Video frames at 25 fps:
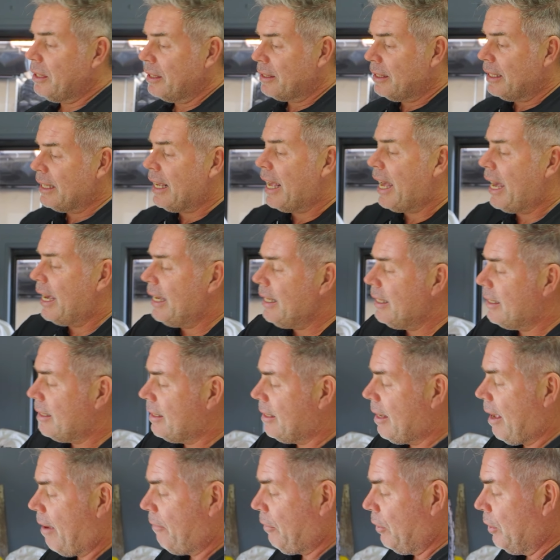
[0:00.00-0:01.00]
It's the
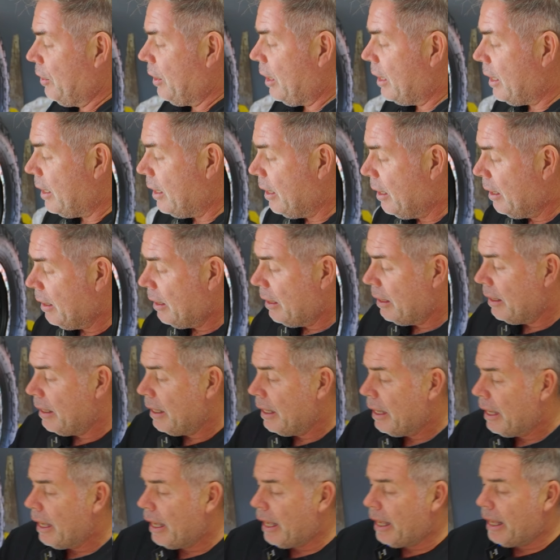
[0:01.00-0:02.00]
A70
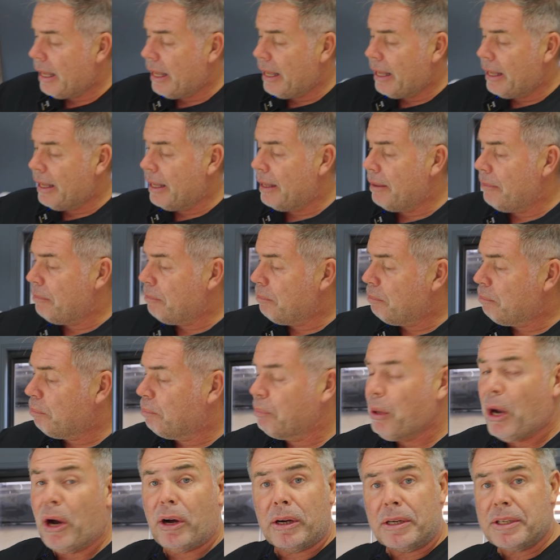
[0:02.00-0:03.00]

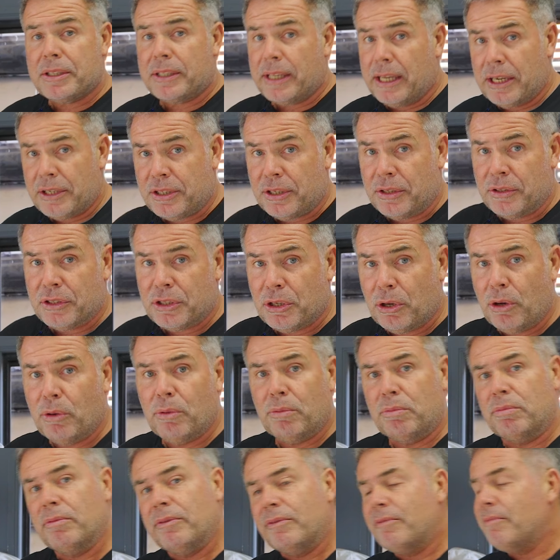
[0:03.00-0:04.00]
power station.
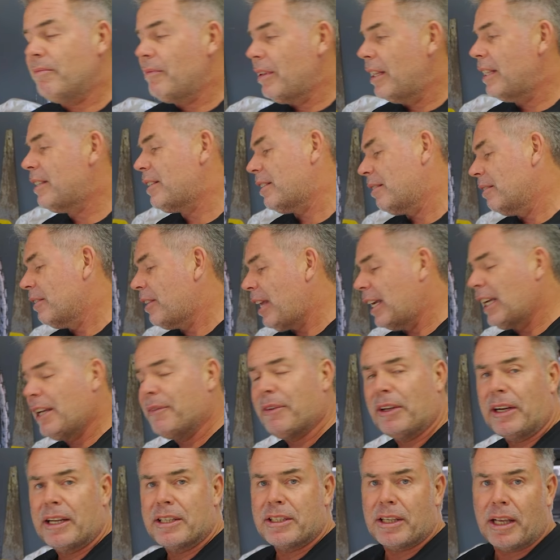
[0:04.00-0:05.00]
So think
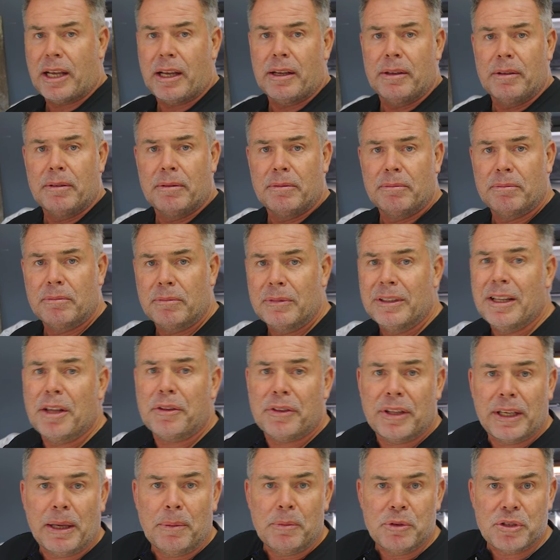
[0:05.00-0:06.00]
of it as a
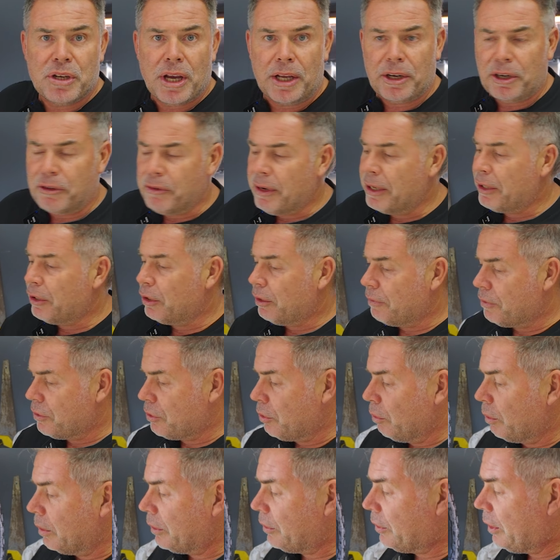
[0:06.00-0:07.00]
lithium generator of
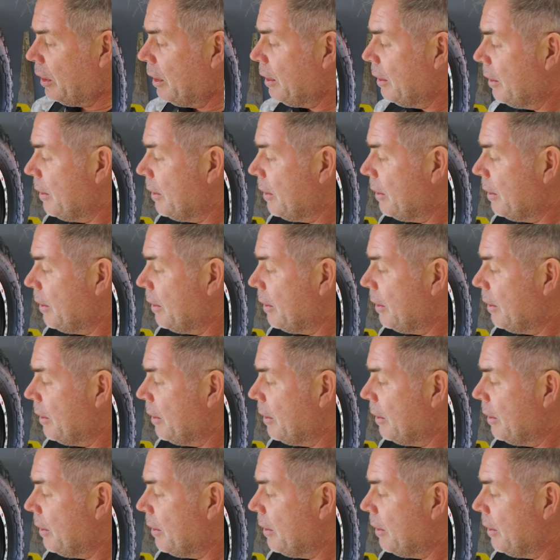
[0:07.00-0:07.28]
sorts.